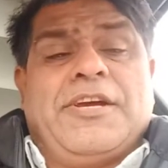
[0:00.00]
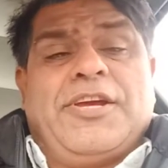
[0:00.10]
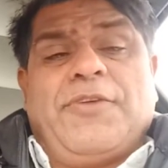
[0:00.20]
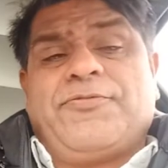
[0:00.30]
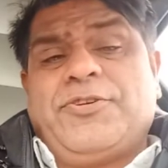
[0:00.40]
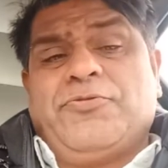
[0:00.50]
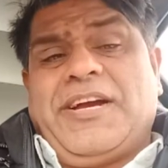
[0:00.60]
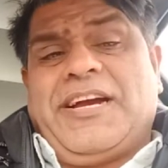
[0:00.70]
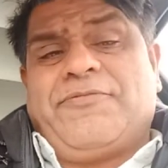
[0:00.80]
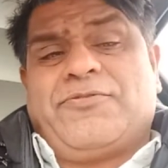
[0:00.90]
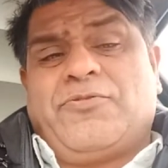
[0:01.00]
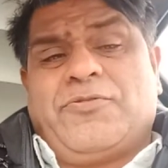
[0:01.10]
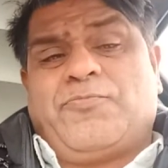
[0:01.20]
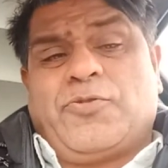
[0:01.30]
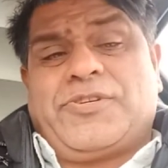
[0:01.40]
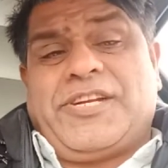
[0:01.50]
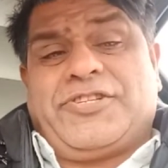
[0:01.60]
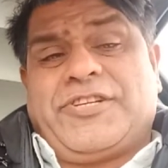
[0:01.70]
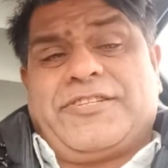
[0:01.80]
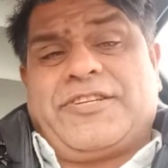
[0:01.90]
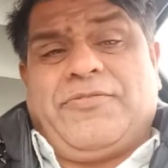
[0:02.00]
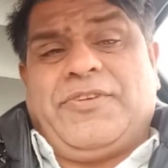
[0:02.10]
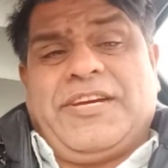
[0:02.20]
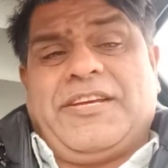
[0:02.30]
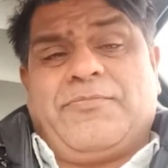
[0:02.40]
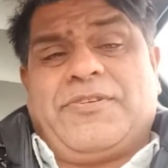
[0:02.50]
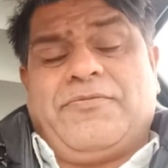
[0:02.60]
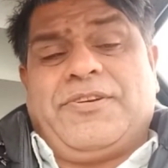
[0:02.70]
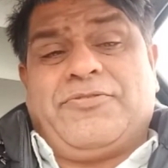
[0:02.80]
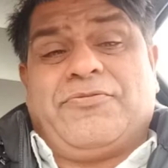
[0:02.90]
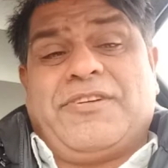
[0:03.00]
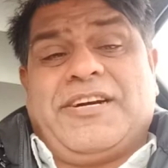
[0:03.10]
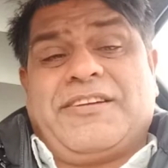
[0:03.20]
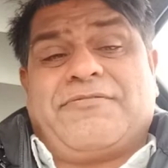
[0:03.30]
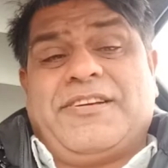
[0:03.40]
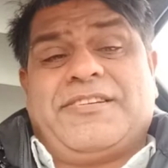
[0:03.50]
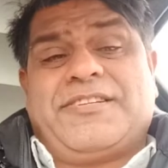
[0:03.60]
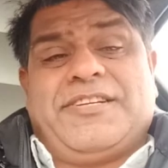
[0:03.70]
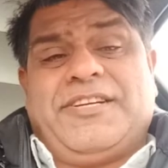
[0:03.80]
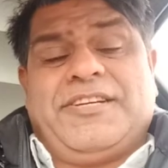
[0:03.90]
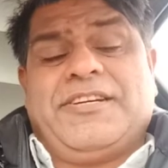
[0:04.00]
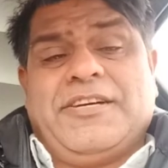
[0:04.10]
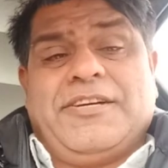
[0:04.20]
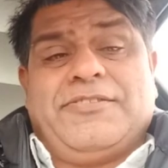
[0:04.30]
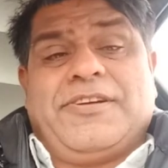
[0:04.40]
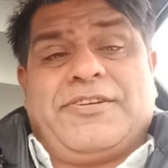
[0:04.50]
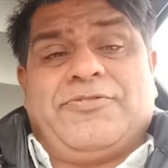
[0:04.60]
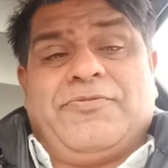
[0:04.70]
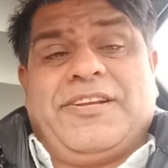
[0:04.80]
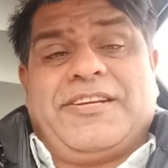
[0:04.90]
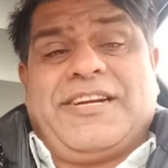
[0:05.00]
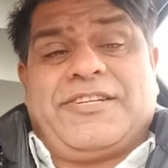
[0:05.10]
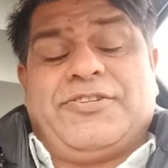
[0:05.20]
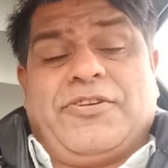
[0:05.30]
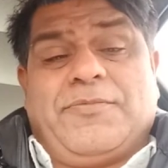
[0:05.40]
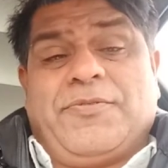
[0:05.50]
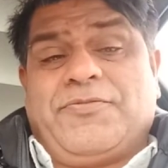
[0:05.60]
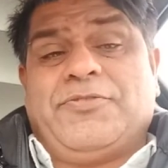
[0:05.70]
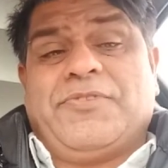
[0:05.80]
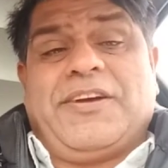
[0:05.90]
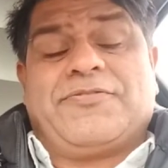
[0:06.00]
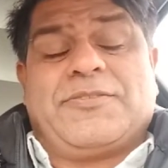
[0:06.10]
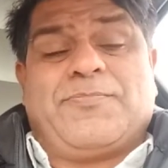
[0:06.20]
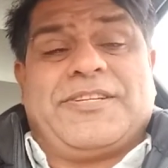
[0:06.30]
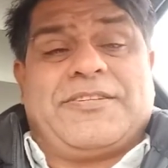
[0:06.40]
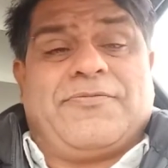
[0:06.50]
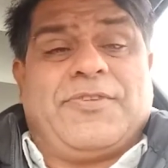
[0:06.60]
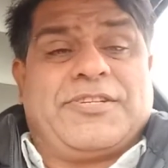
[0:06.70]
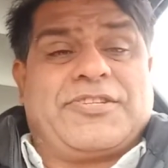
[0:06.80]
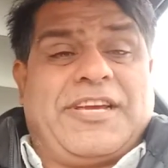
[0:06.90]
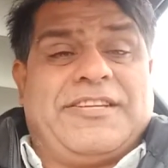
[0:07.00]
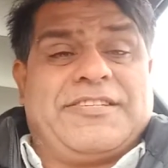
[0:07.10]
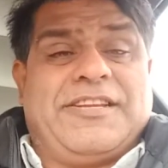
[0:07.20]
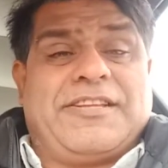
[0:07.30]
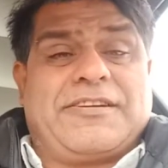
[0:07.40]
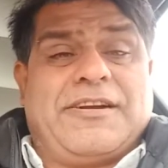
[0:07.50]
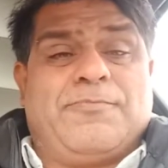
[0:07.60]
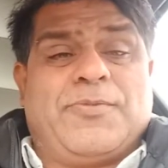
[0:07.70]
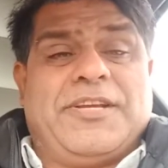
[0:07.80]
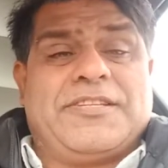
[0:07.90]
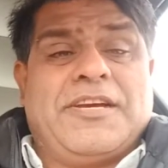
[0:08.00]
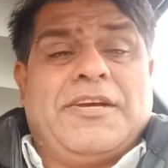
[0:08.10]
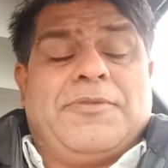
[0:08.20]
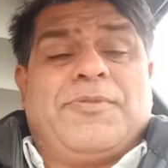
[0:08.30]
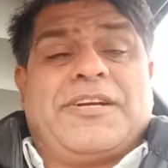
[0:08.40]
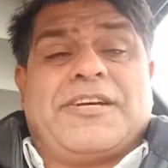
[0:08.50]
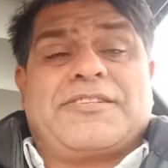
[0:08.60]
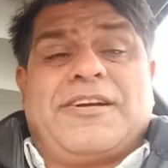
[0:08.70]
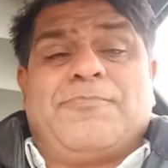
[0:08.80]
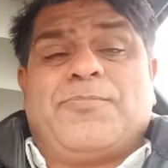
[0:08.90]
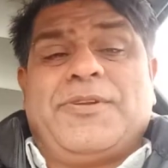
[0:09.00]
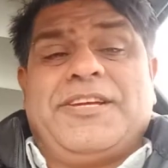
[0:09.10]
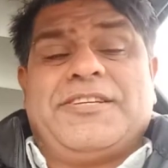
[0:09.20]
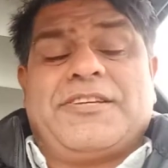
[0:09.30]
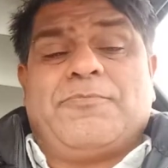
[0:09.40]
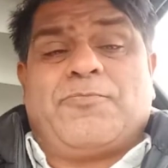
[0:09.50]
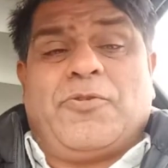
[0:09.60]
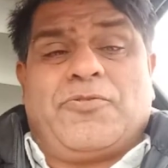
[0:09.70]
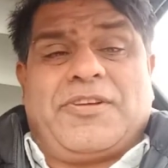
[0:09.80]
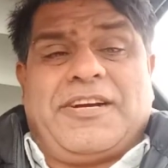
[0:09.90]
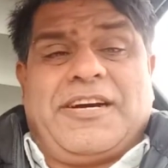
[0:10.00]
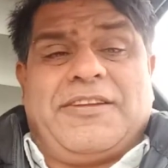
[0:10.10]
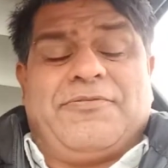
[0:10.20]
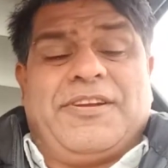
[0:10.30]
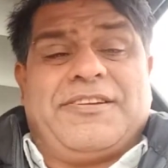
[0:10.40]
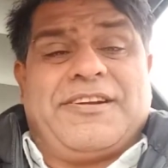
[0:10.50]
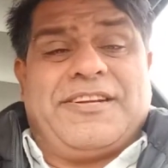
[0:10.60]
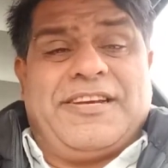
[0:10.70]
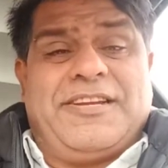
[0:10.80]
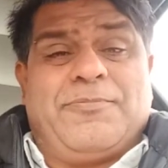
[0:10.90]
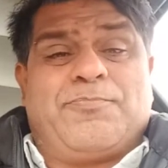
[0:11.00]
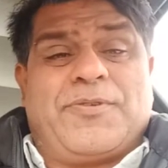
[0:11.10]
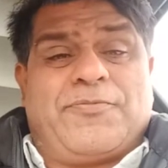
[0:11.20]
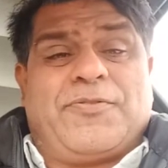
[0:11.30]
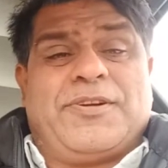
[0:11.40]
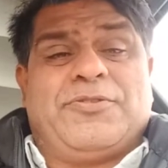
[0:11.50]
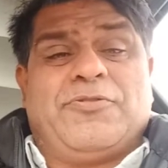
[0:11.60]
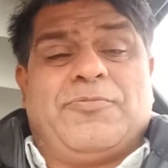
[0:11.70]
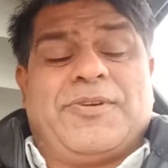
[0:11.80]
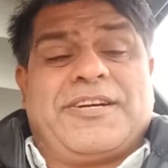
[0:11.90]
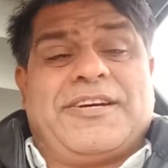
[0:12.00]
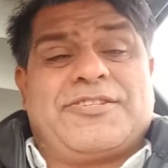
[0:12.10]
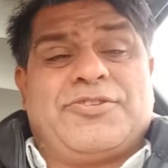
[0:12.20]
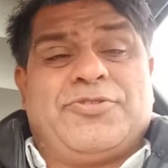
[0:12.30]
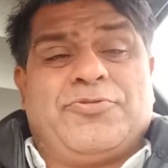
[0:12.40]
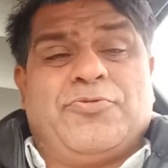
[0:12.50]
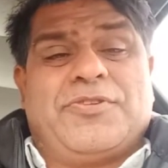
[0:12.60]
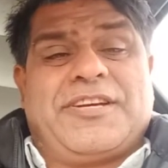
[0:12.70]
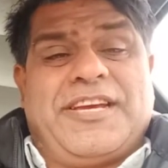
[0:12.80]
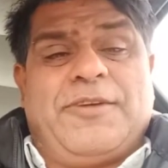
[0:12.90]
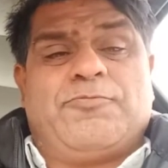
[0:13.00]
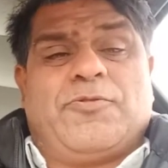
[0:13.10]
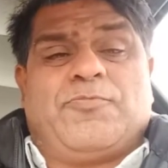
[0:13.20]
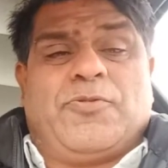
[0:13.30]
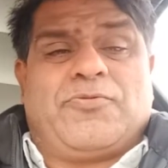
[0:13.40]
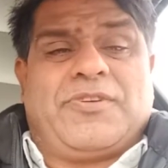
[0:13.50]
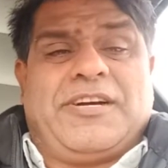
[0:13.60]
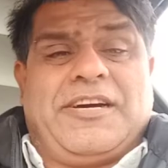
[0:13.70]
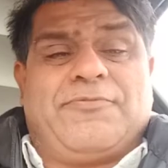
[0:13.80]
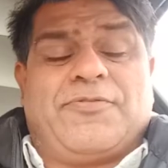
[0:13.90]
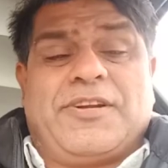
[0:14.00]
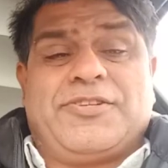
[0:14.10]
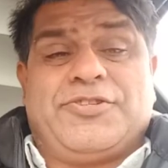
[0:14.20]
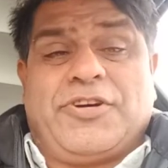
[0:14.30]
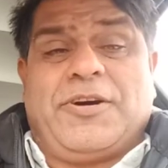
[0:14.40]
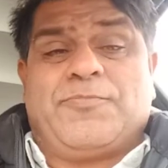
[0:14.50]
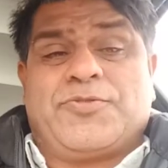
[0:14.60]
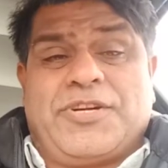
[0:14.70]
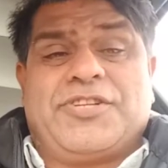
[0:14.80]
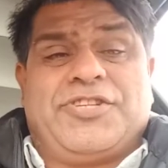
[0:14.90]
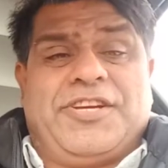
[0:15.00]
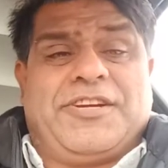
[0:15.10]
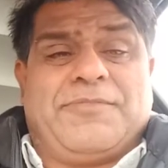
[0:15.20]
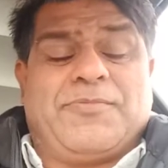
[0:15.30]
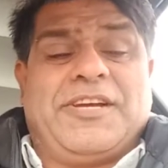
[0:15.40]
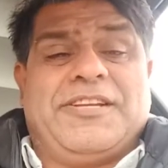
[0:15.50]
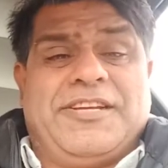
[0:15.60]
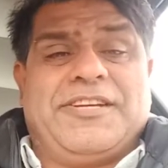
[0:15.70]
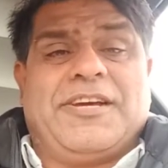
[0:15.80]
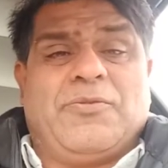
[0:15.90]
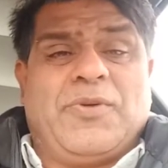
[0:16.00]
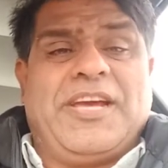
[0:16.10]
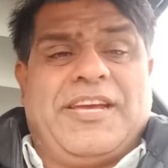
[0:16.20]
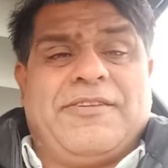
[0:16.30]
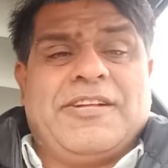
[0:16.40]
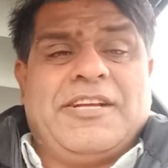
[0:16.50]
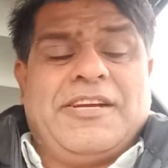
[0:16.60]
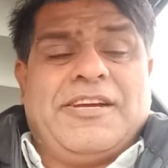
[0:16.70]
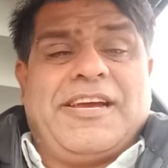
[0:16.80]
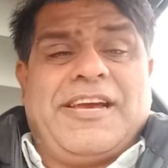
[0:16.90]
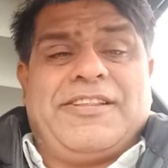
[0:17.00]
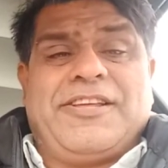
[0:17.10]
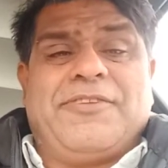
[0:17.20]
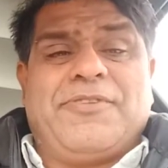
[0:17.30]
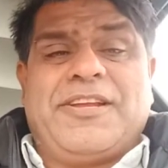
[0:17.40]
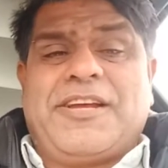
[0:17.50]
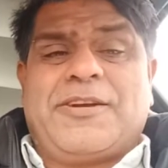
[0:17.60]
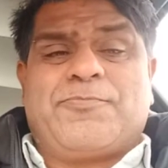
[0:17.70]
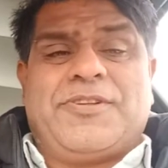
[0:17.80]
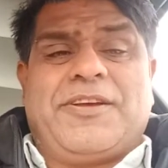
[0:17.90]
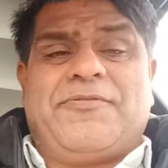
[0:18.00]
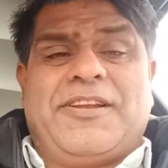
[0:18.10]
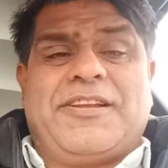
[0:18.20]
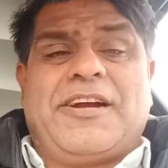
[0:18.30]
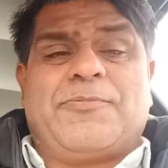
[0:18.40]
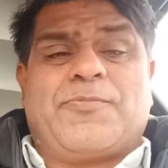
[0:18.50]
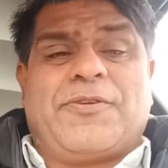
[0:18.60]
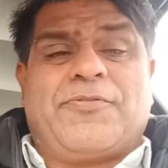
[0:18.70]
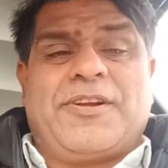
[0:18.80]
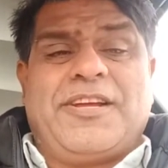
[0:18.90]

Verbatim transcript: If you have good potential CV, I am giving you guarantee that you will get job if you have specific skills in the companies, because companies in Portugal will really prefer you because you came to Portugal for job searching by legal way, and they will not prefer